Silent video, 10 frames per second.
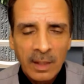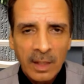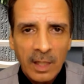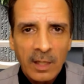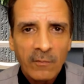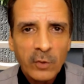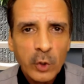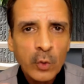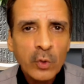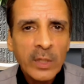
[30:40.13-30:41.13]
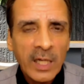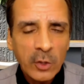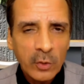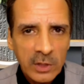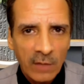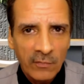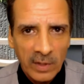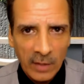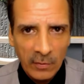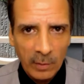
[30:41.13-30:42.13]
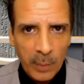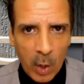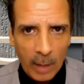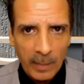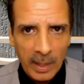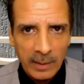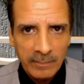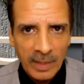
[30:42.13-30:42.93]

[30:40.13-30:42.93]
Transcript: if you get yourself another apartment,